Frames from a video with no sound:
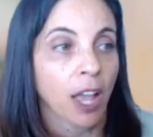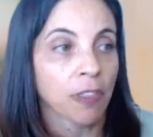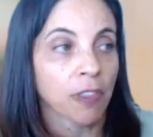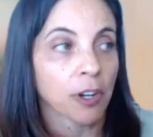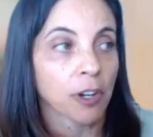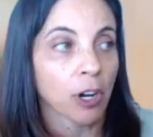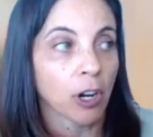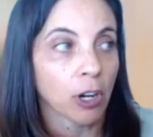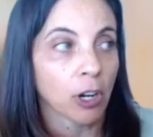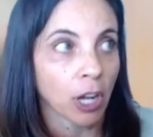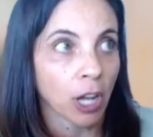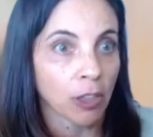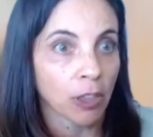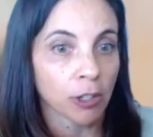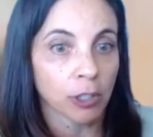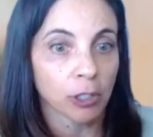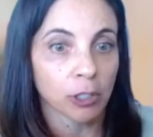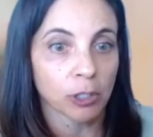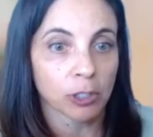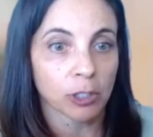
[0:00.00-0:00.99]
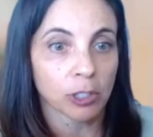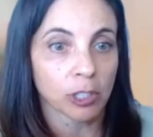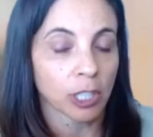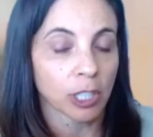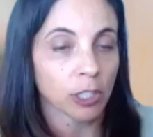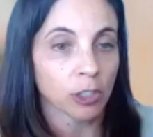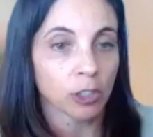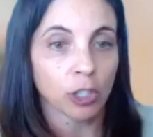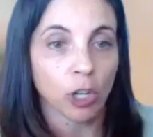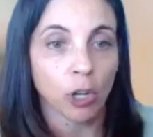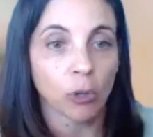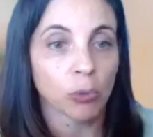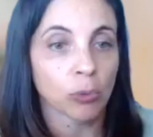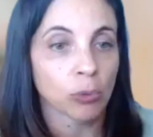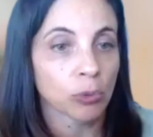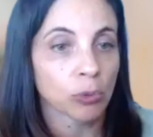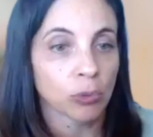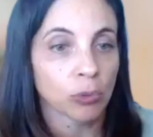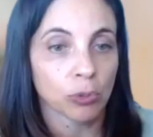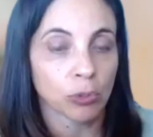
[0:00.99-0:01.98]
And there are others that
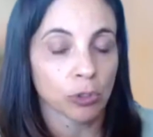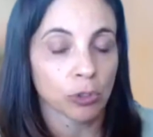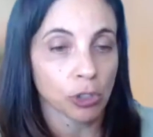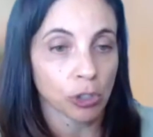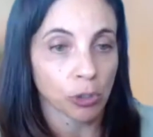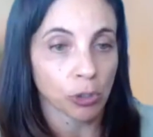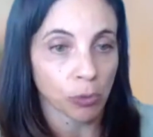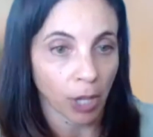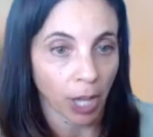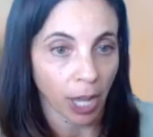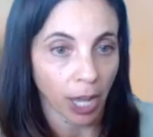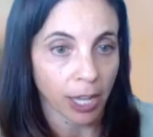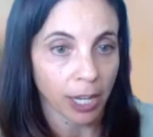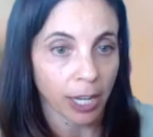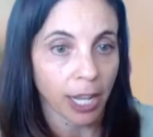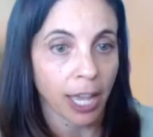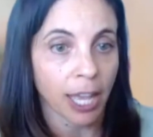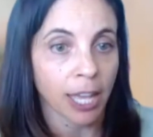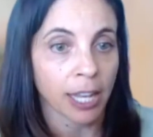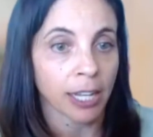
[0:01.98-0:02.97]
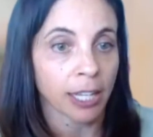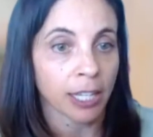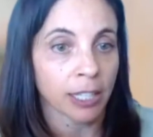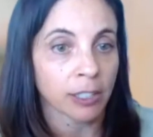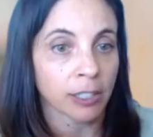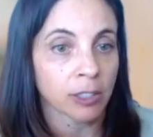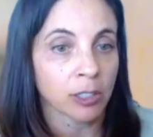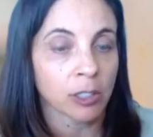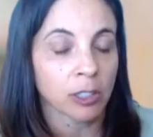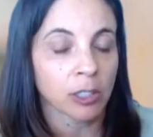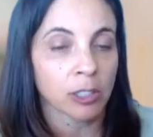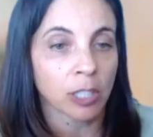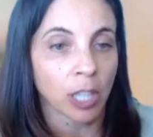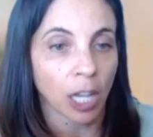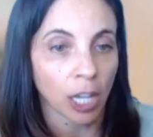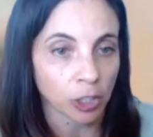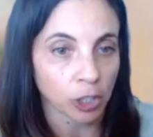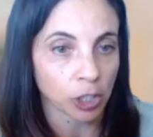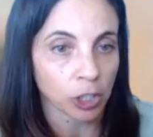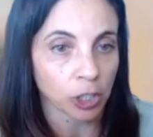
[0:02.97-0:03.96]
don't do that. And it's
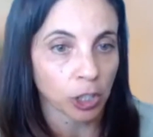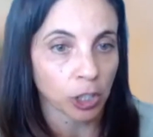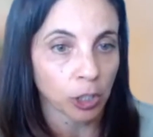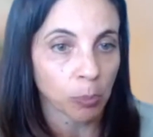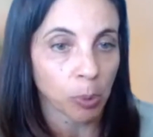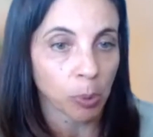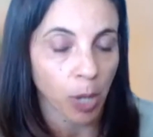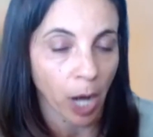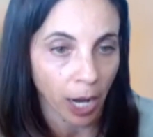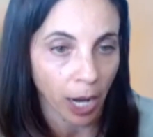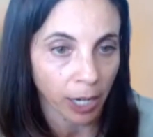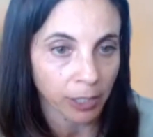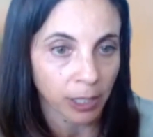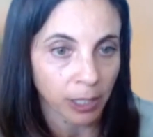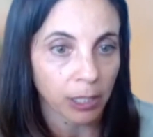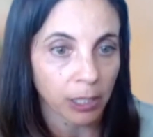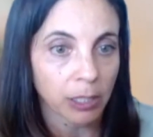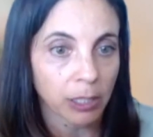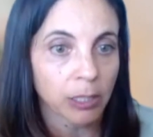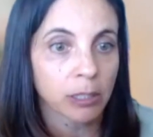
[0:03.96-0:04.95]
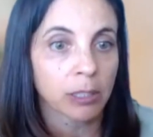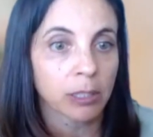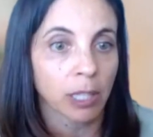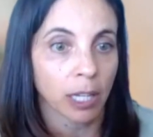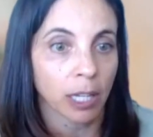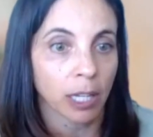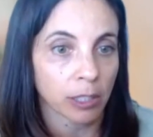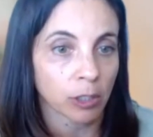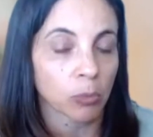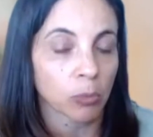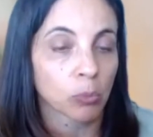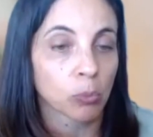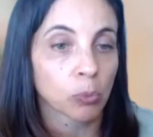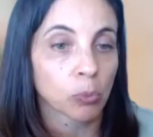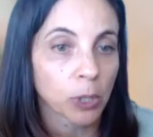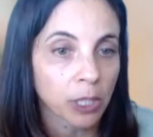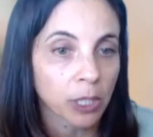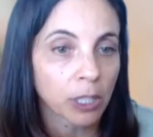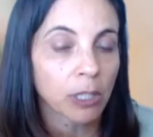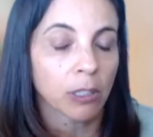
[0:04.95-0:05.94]
such good practice. Like, it's a
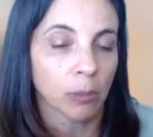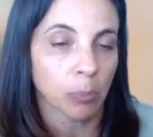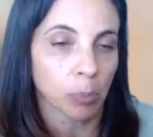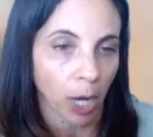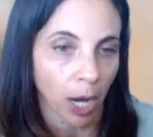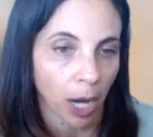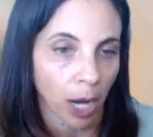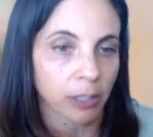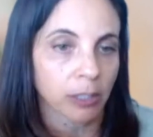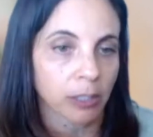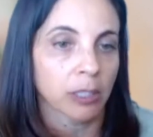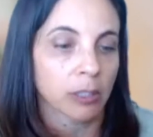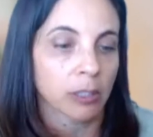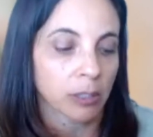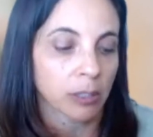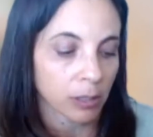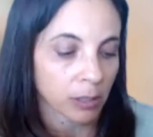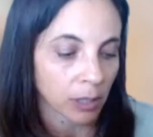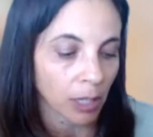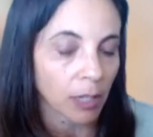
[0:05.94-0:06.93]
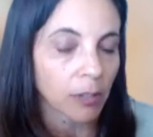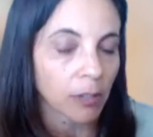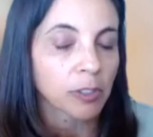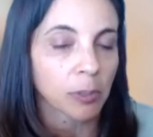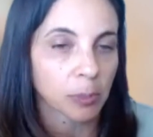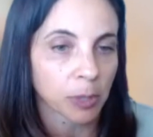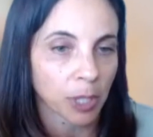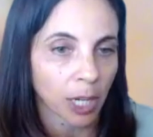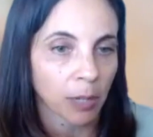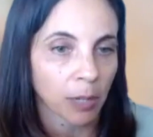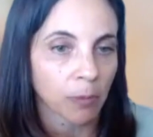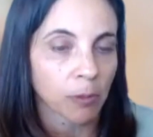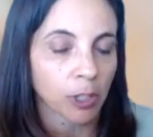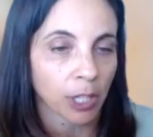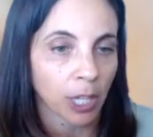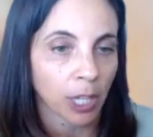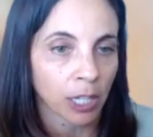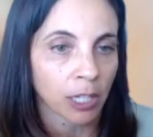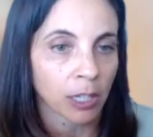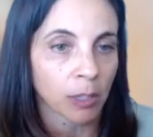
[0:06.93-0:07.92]
really good practice to save some time
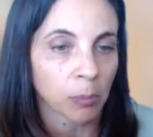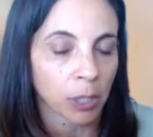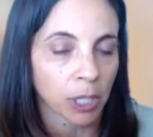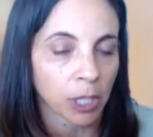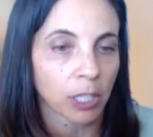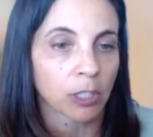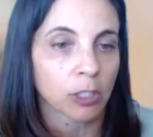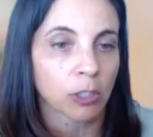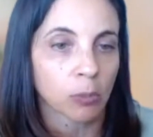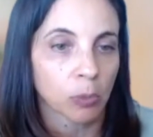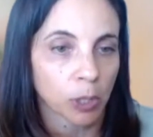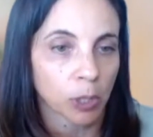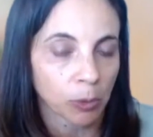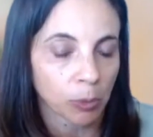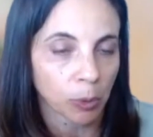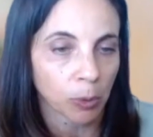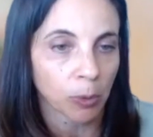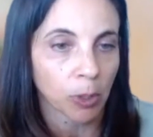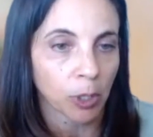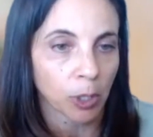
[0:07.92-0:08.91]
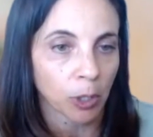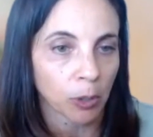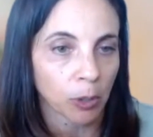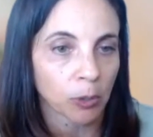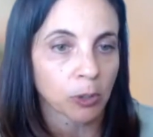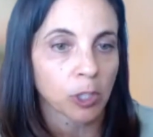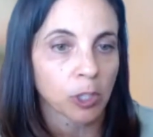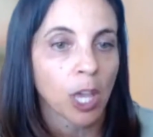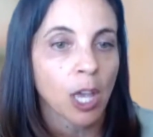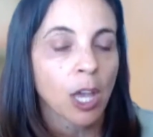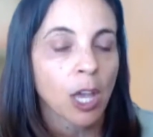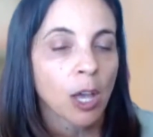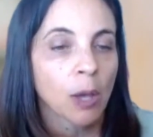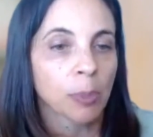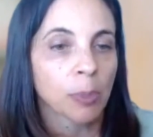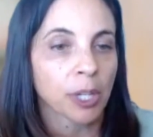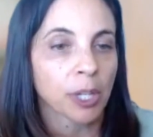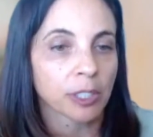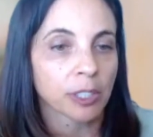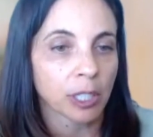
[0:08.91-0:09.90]
for the end of the meeting to read through the notes,
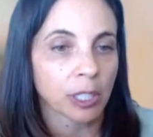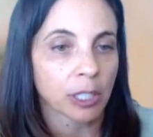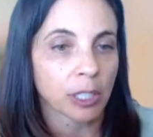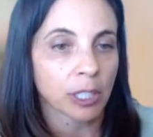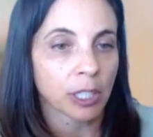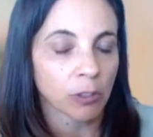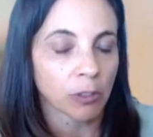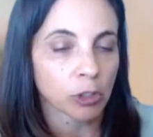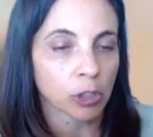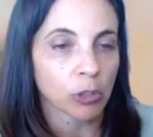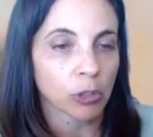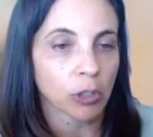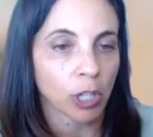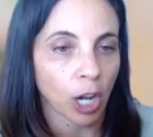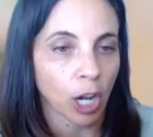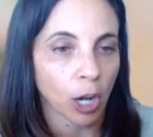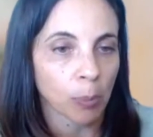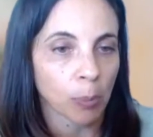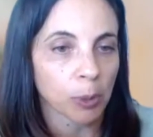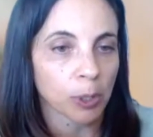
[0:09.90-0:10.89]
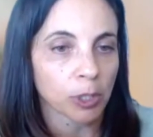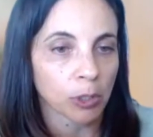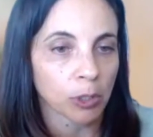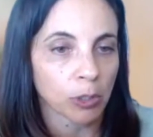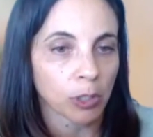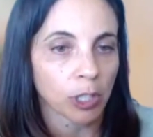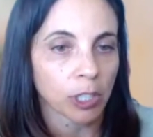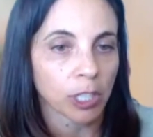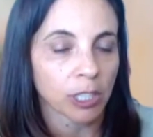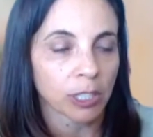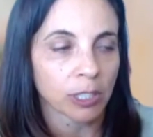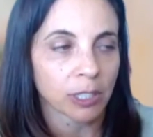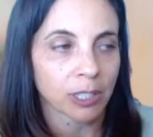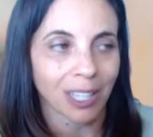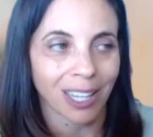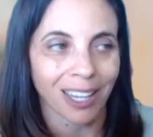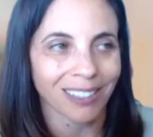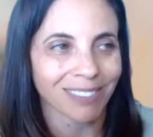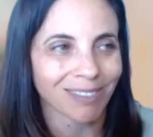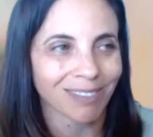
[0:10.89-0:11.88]
because it gives you the opportunity to
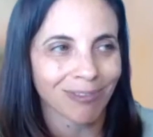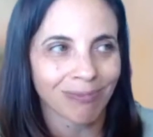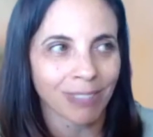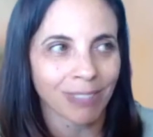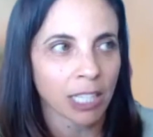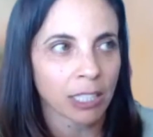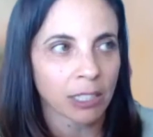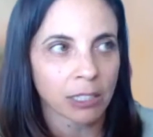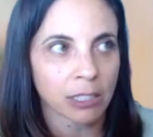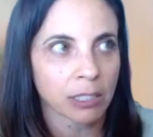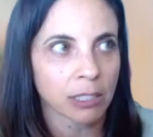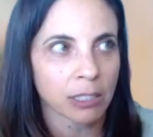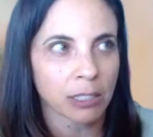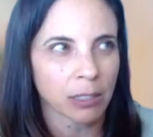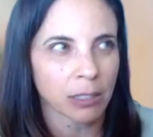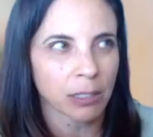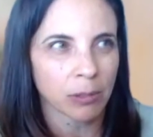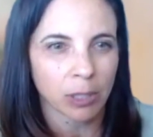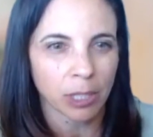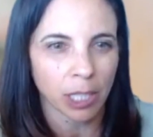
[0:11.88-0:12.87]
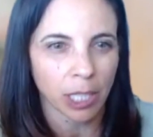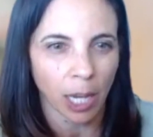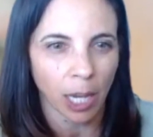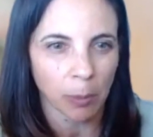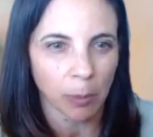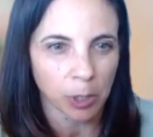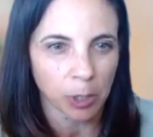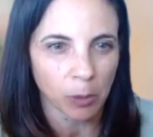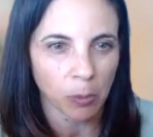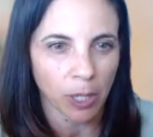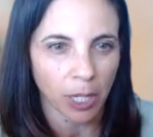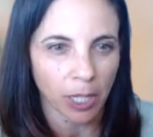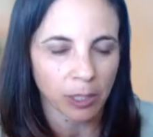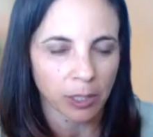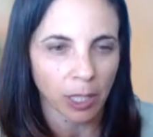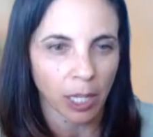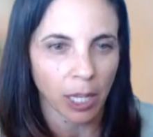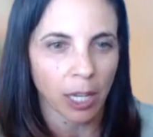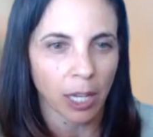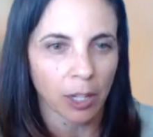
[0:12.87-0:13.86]
say, that didn't really capture what I
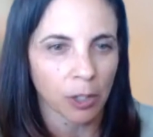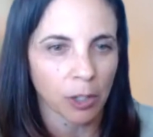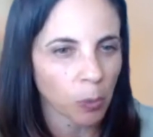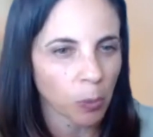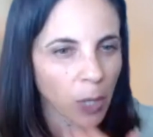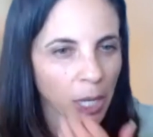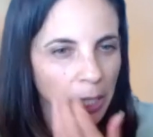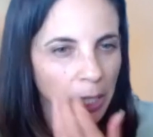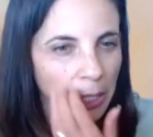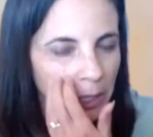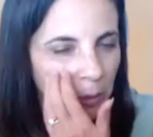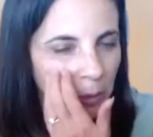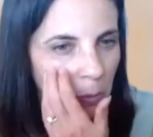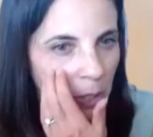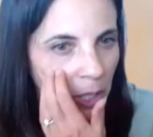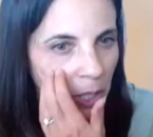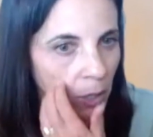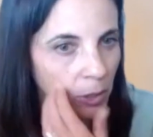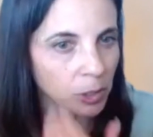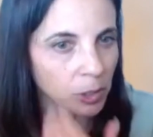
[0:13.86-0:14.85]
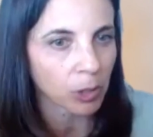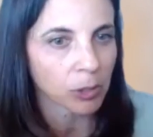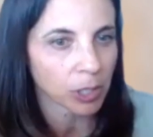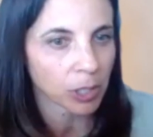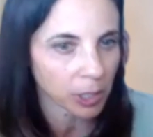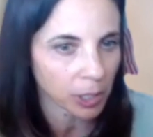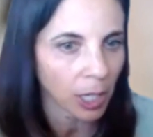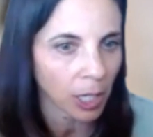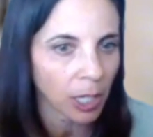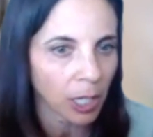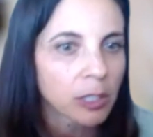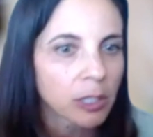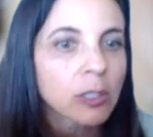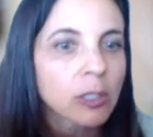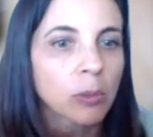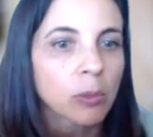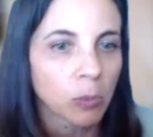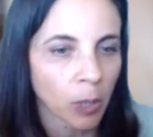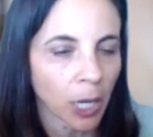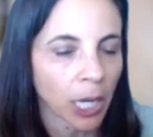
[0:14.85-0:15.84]
said, or wait, didn't we also
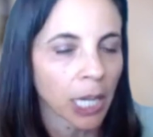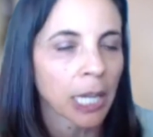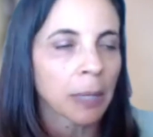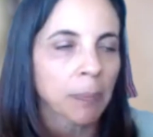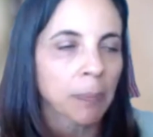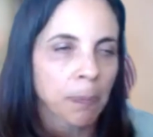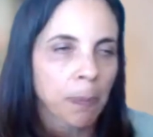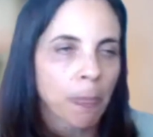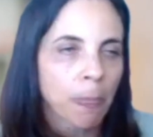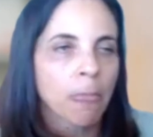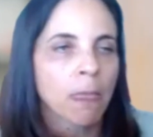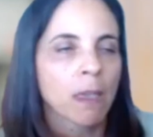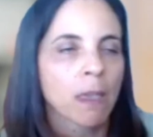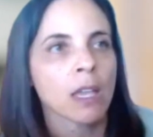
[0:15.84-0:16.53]
discuss, right?